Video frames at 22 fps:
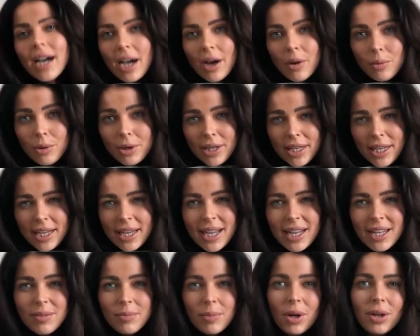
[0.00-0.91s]
I want it
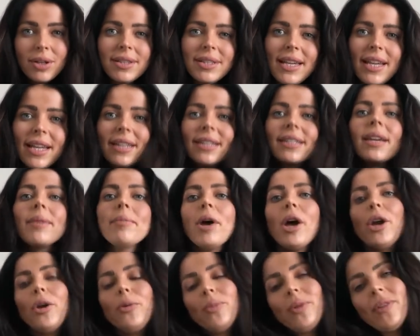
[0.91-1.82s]
kind of boxy. So I'm
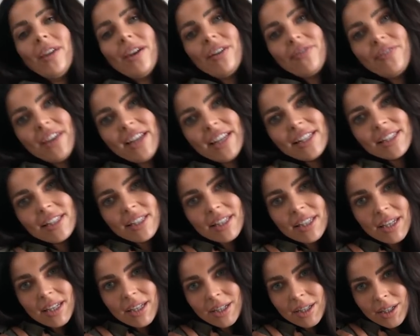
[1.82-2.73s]
hoping that fits
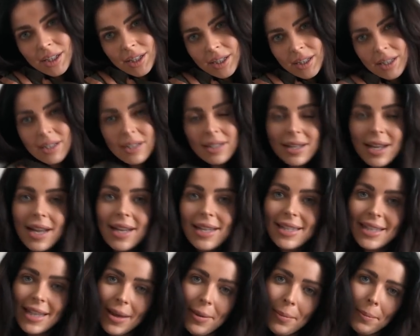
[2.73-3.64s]

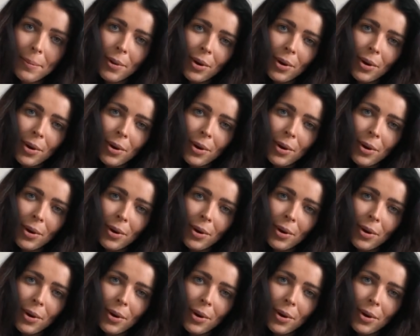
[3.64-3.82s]
nice and